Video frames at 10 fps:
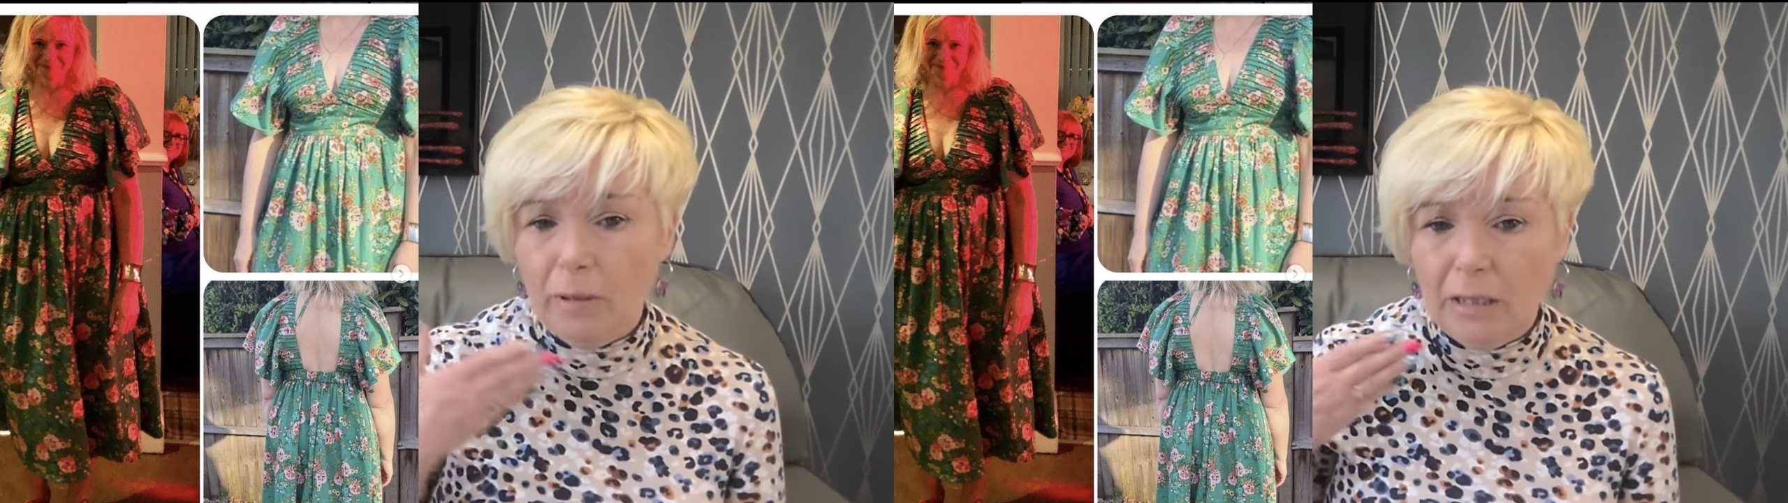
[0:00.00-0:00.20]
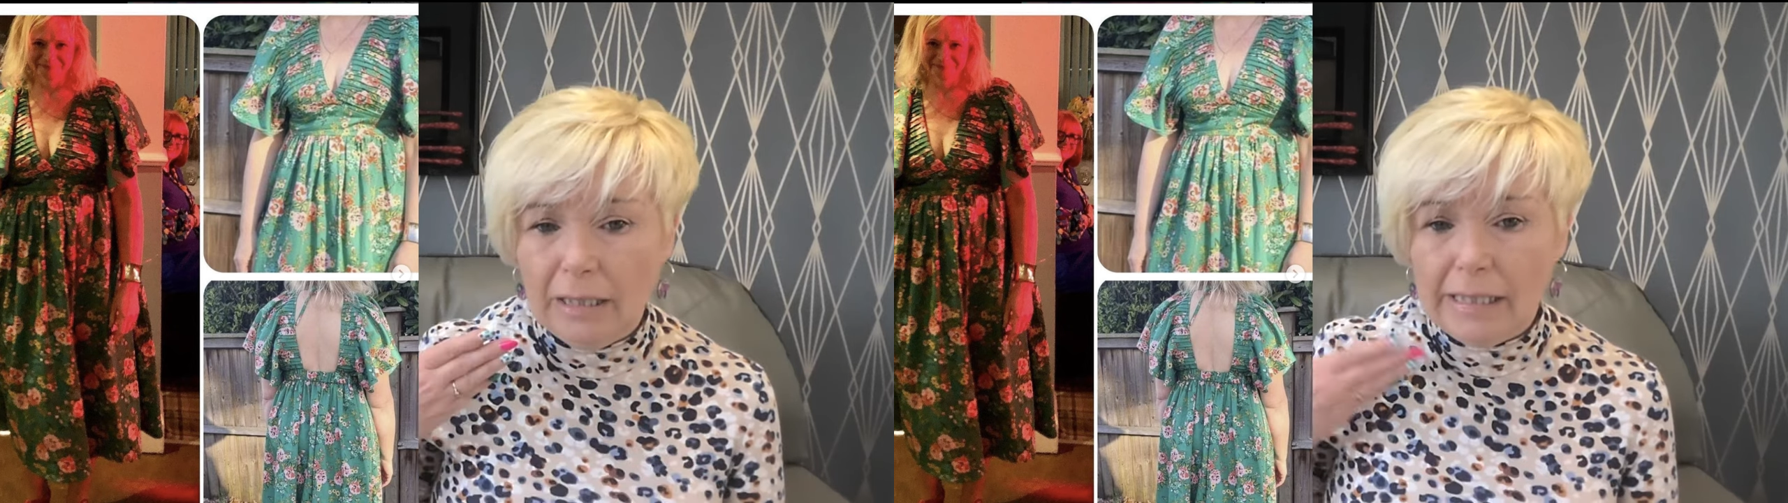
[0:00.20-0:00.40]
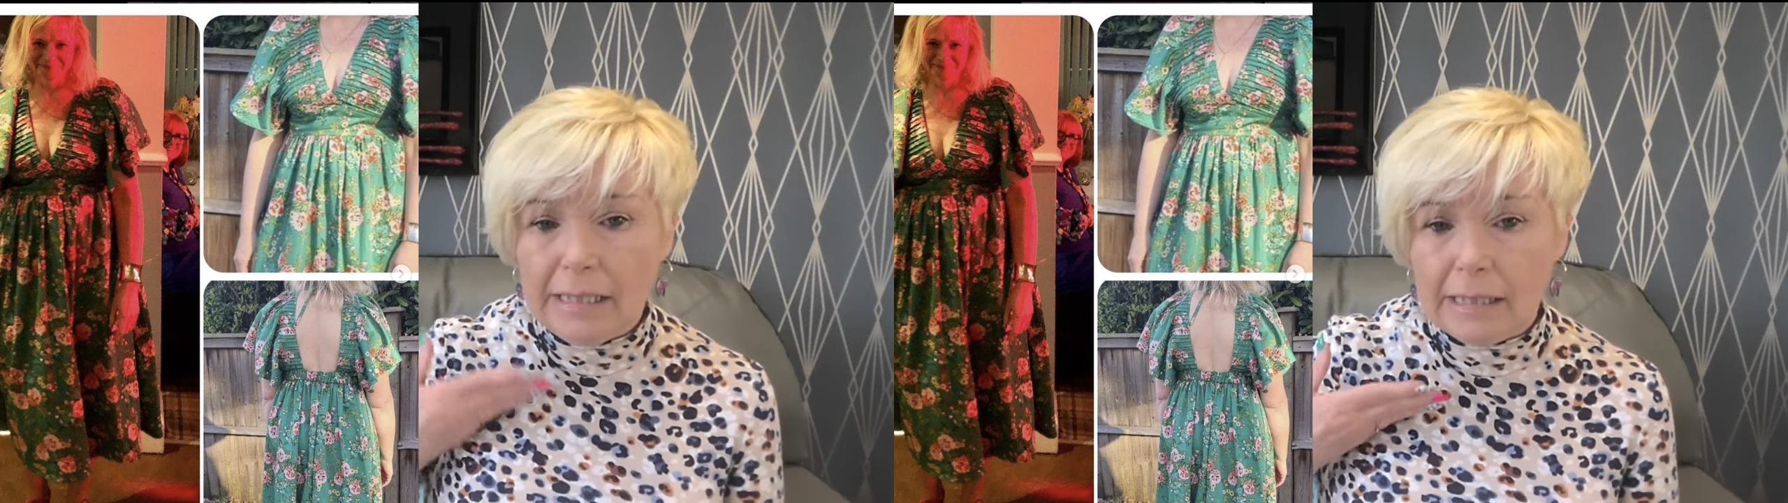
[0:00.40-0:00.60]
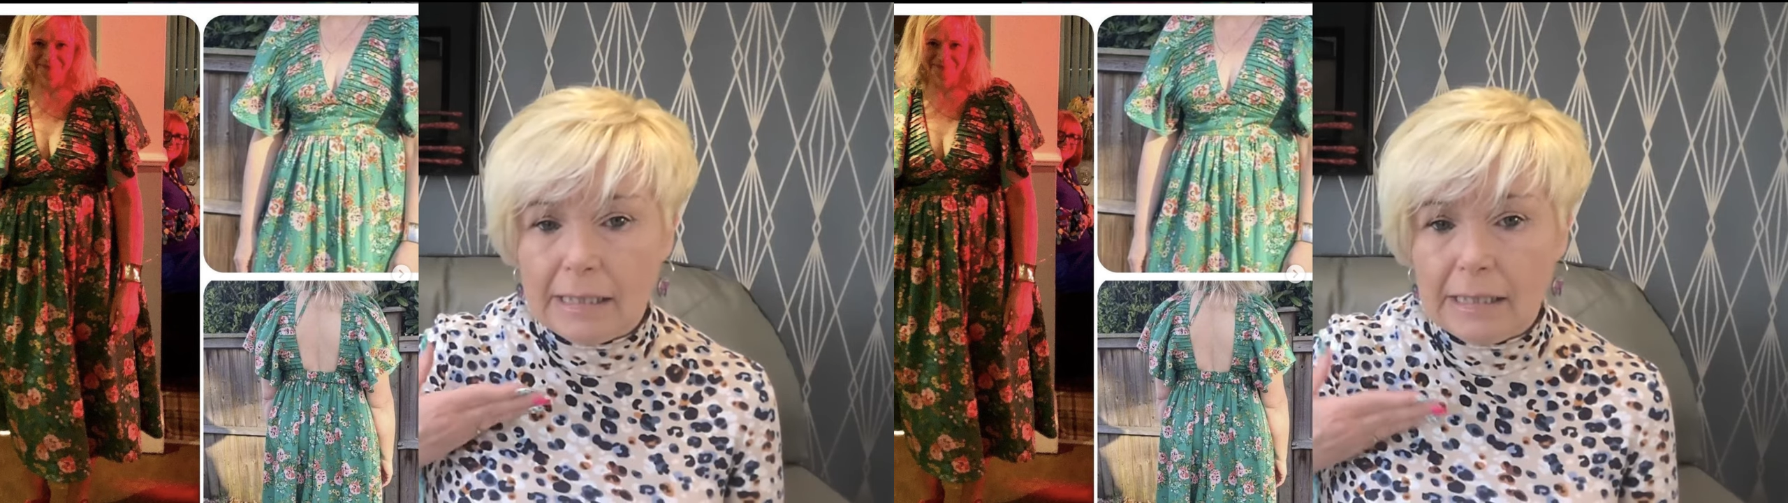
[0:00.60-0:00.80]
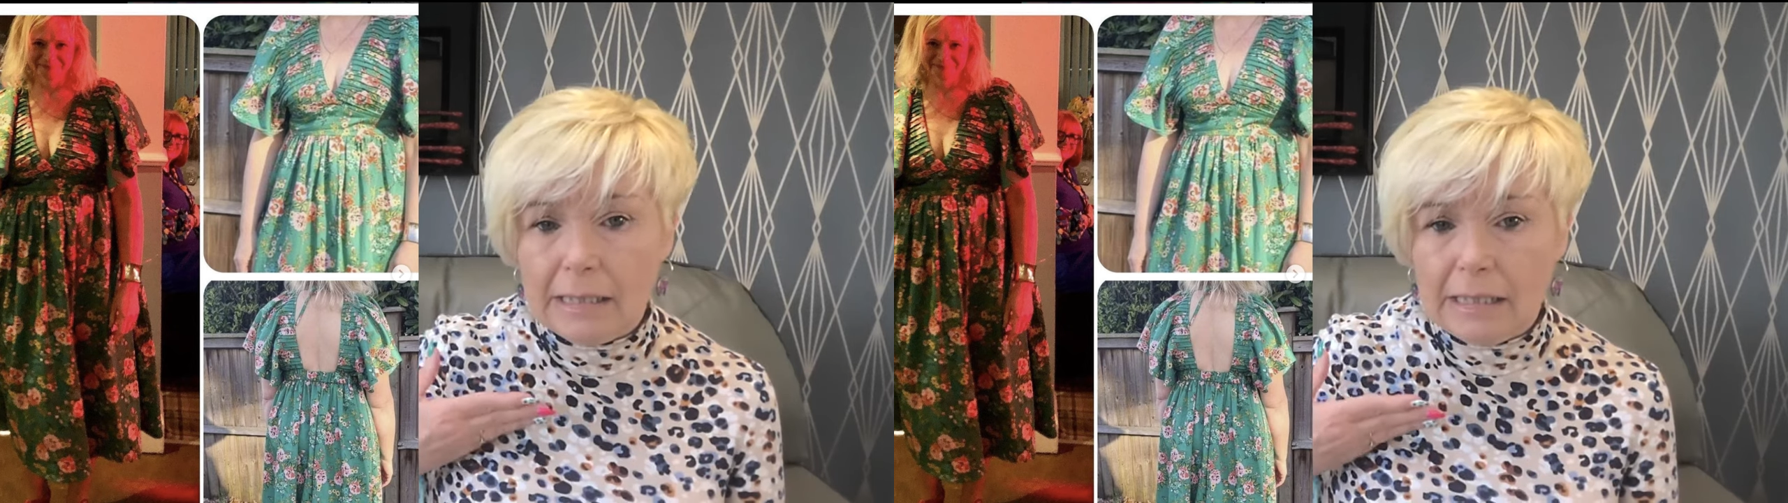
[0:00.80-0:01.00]

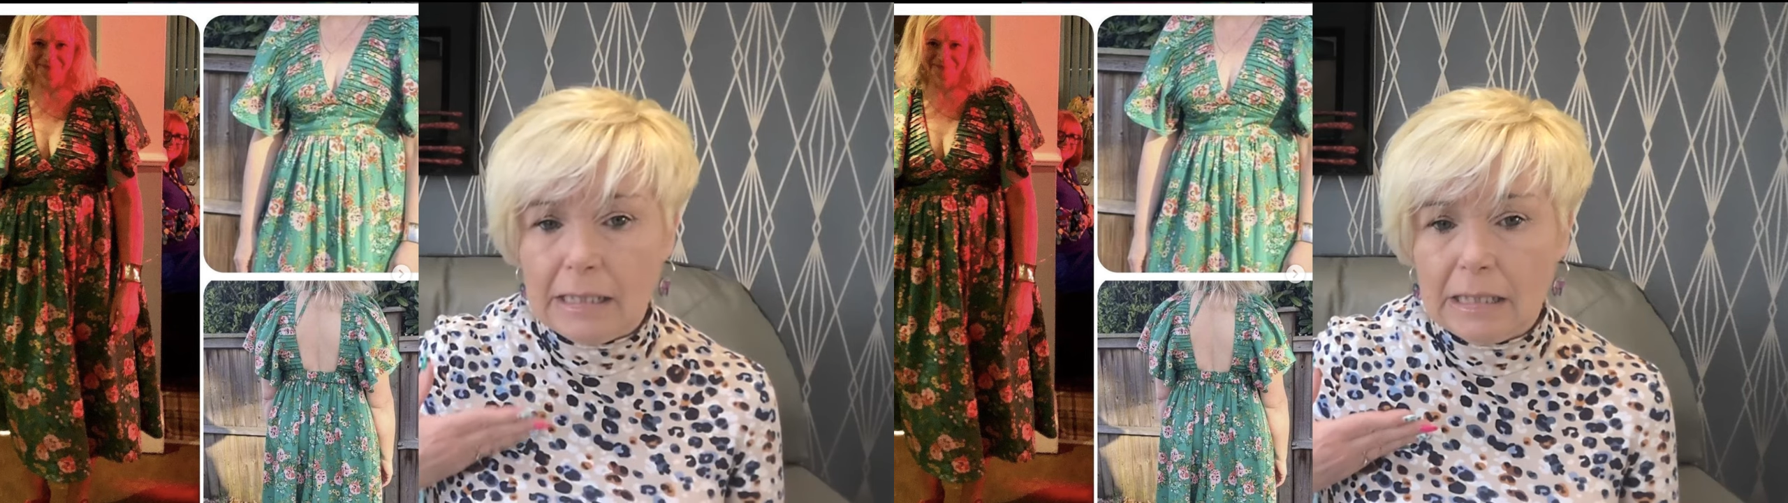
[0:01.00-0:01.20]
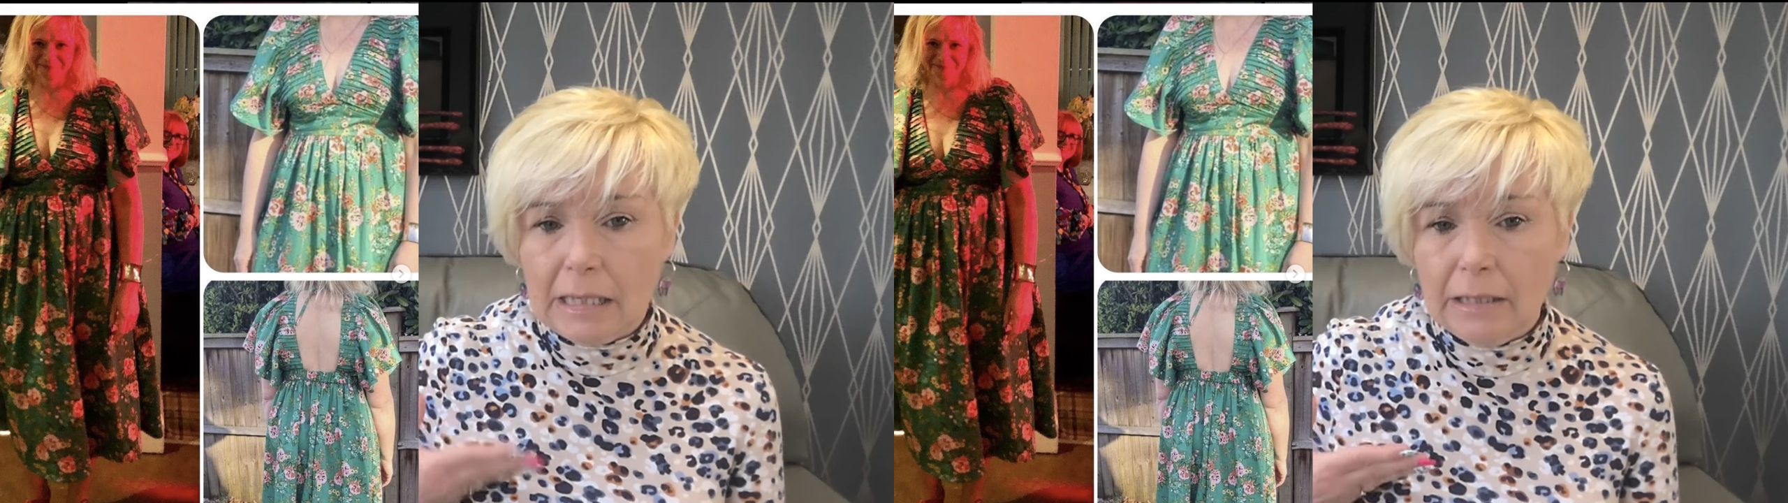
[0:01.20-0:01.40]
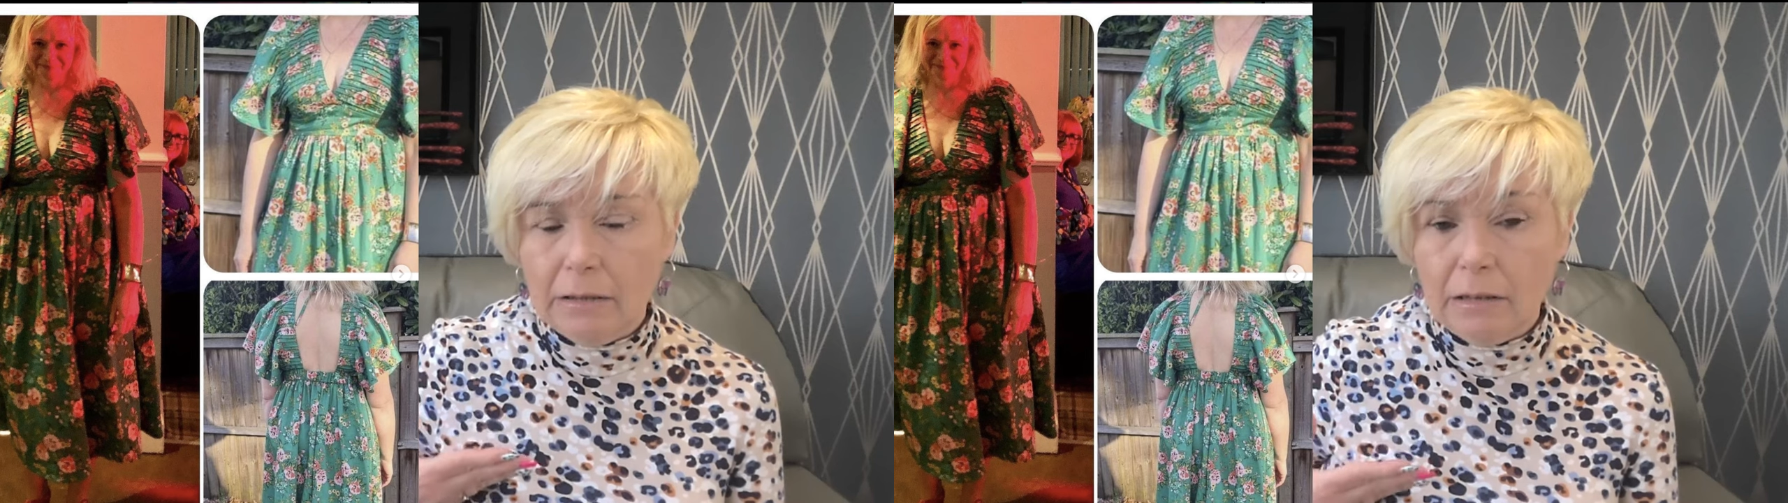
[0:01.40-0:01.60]
pleats detail